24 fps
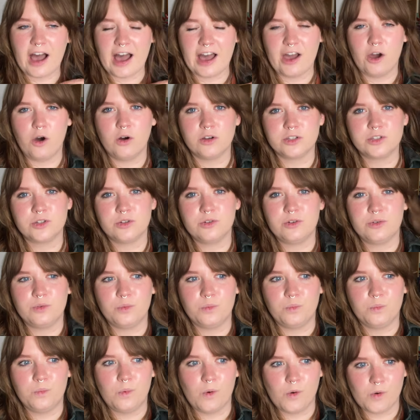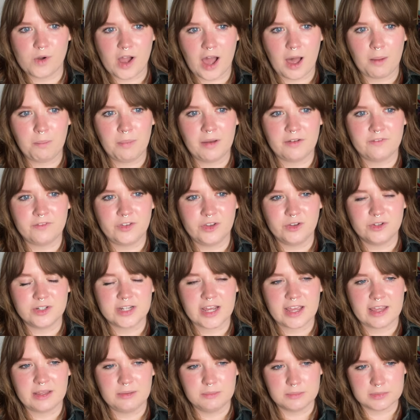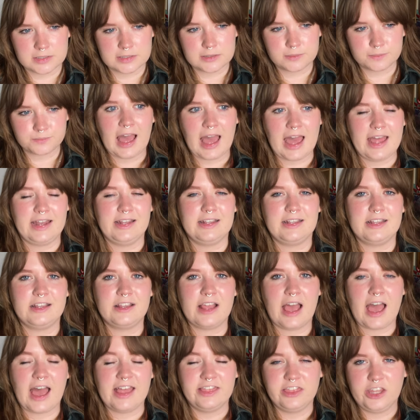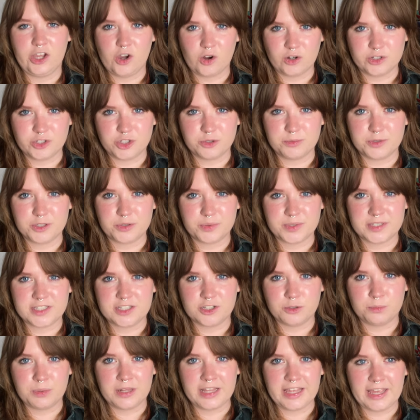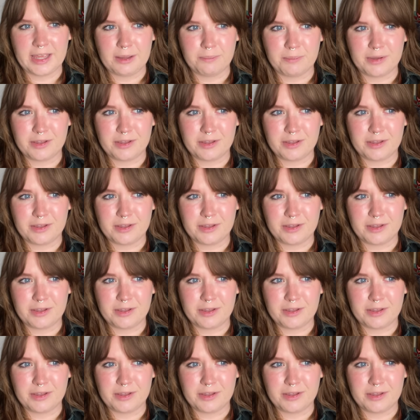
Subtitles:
I also woke up a few times and the audiobook was still playing,